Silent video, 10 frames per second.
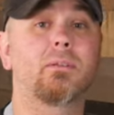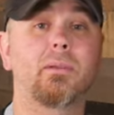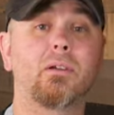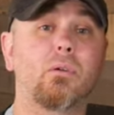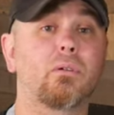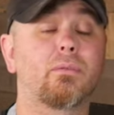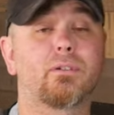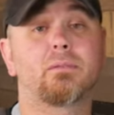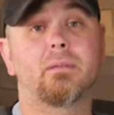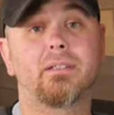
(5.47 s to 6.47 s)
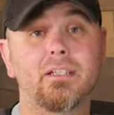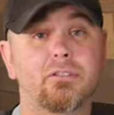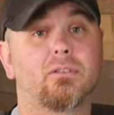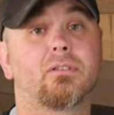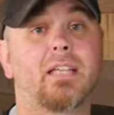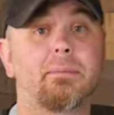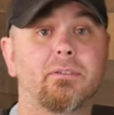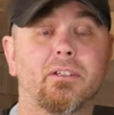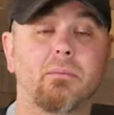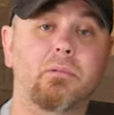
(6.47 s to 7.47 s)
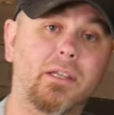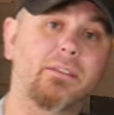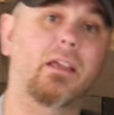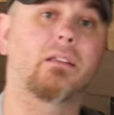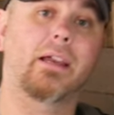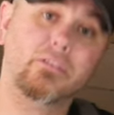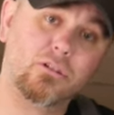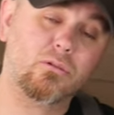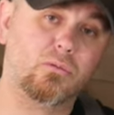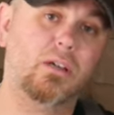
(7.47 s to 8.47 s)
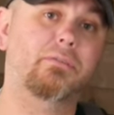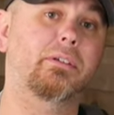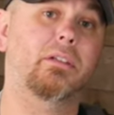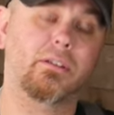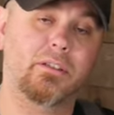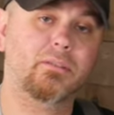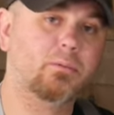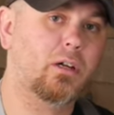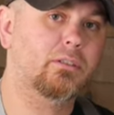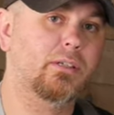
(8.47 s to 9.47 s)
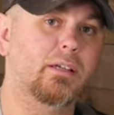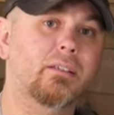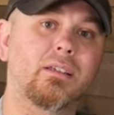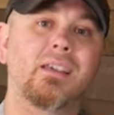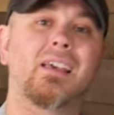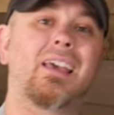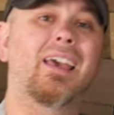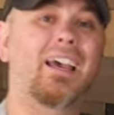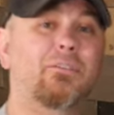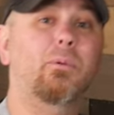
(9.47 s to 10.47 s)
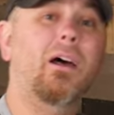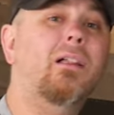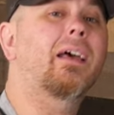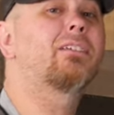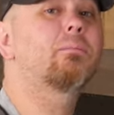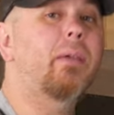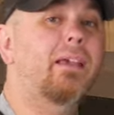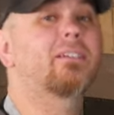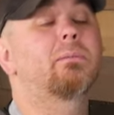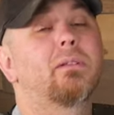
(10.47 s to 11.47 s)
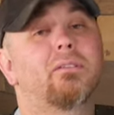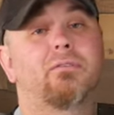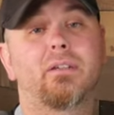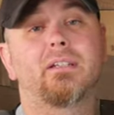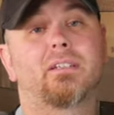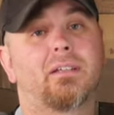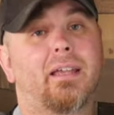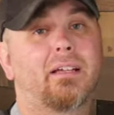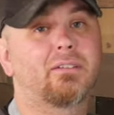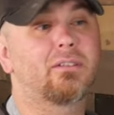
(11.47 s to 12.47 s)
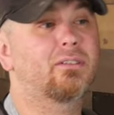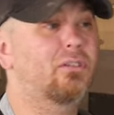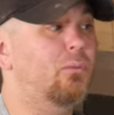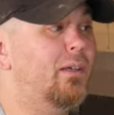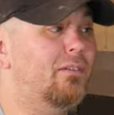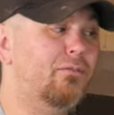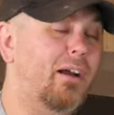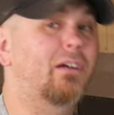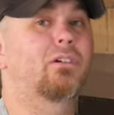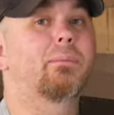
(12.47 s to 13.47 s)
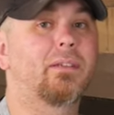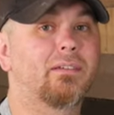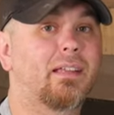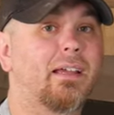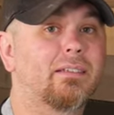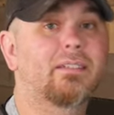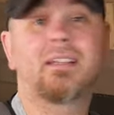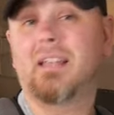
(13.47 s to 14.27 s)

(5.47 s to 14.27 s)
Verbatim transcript: to be going over some additional steps to complete the electrical rough-in on this project, as well as make some of the finished connections so that we can fire up these lights.